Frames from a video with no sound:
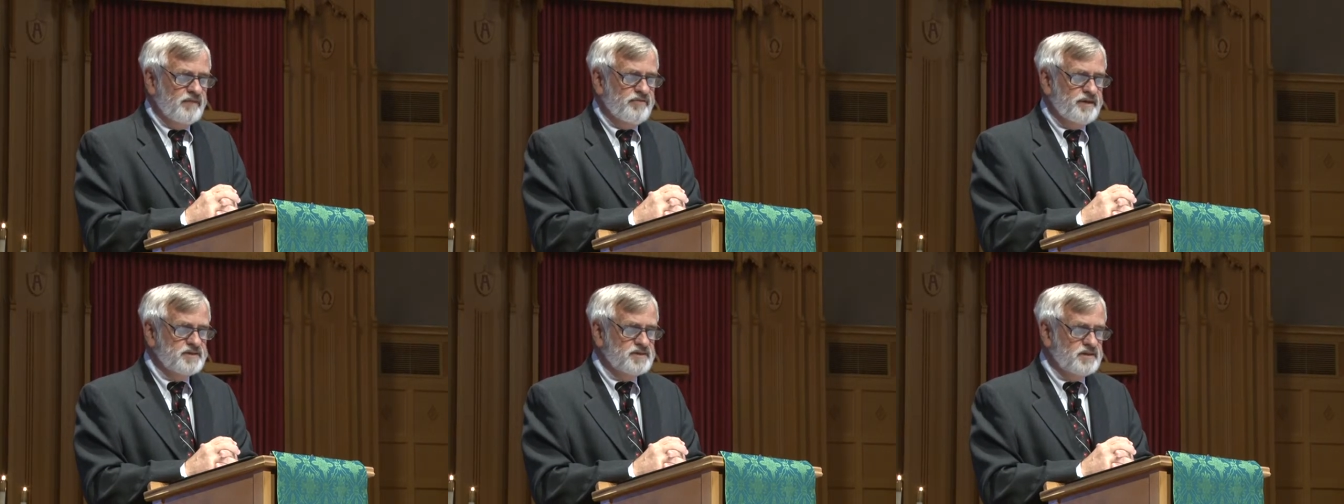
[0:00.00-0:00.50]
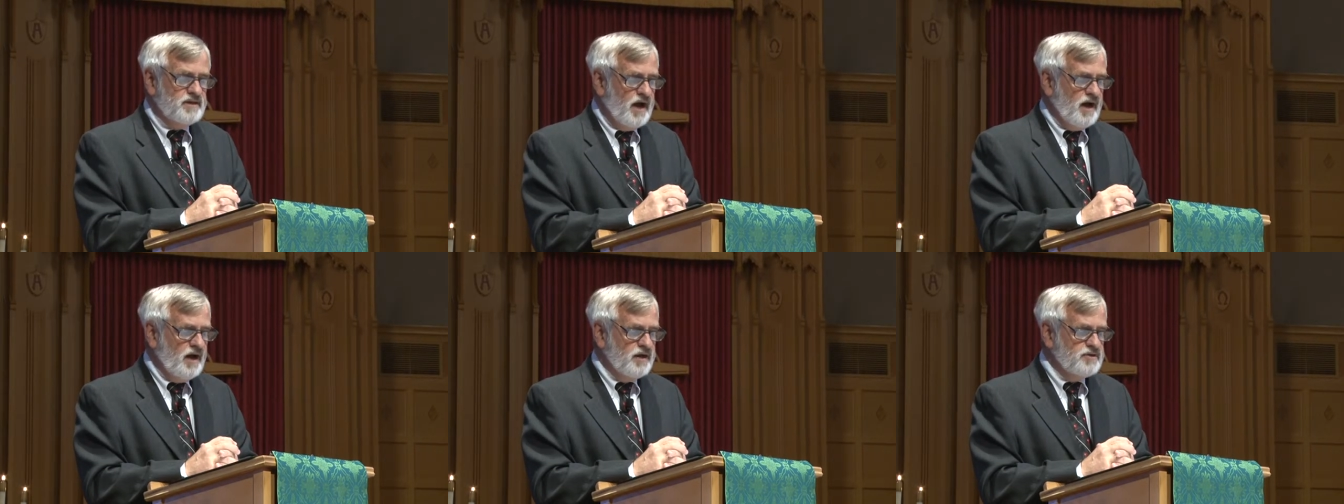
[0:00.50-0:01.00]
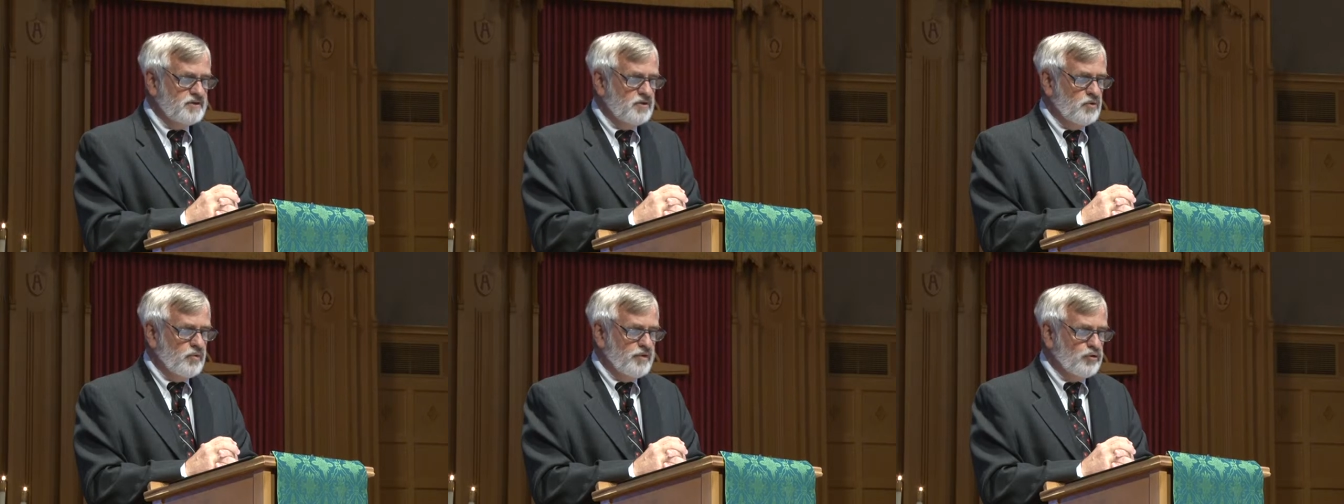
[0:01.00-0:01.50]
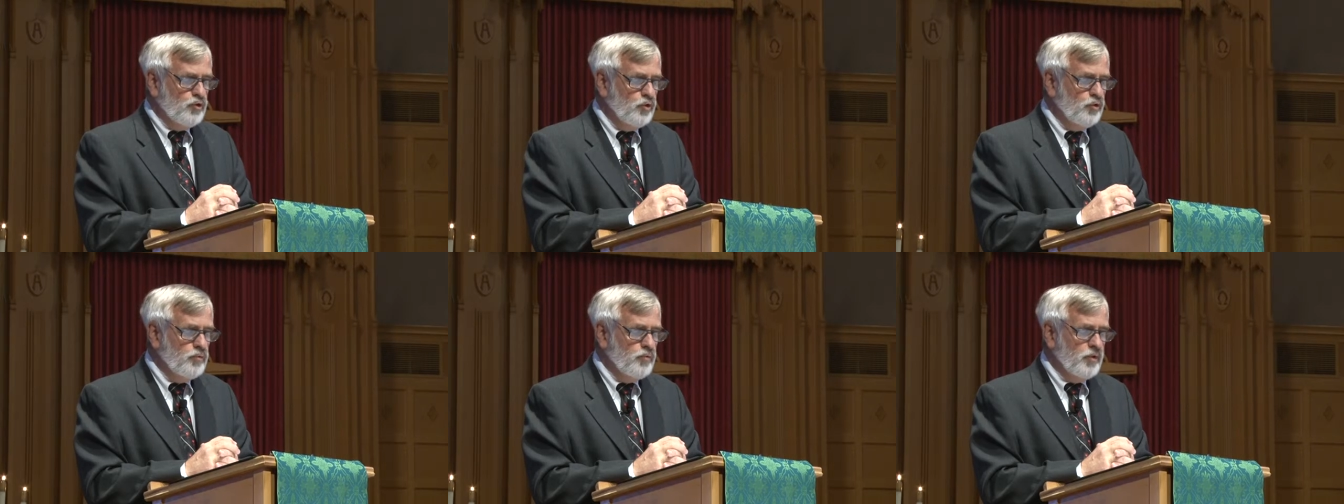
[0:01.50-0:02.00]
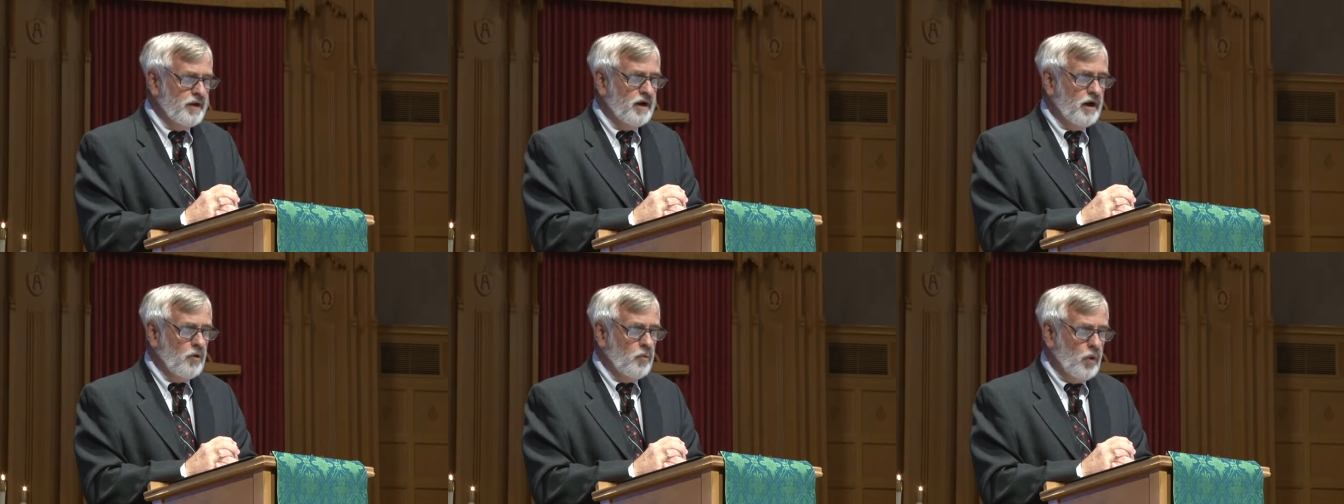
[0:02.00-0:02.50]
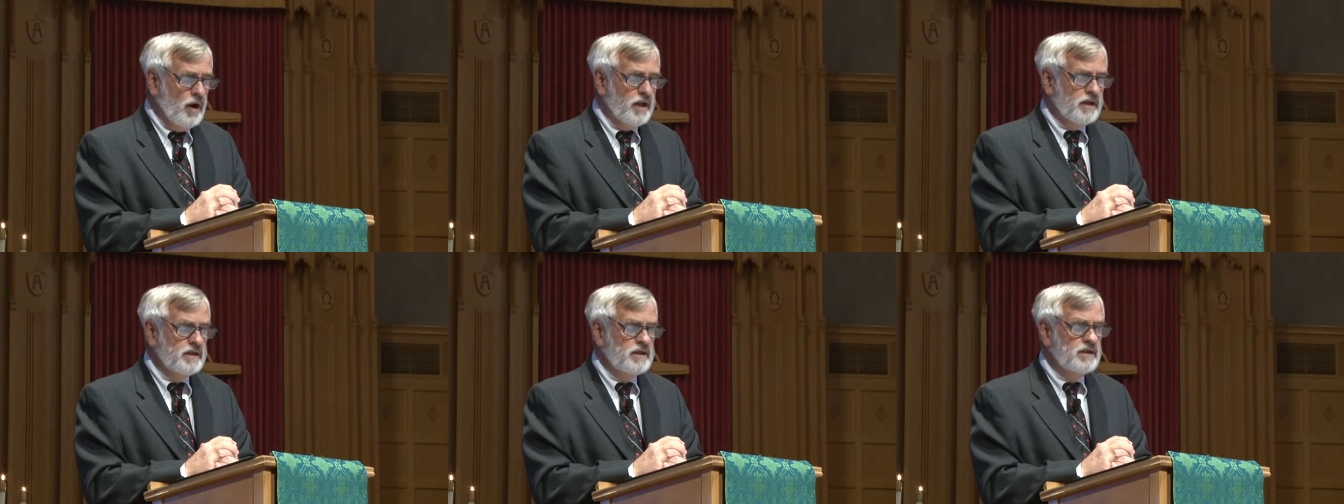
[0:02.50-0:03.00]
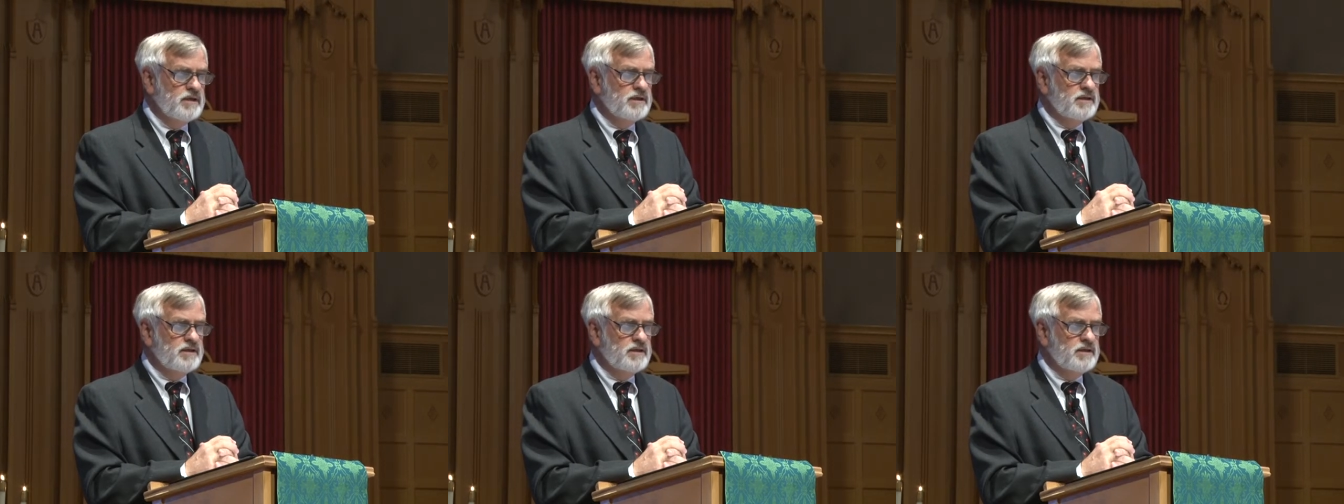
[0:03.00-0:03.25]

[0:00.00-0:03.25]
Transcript: this God with whom we are one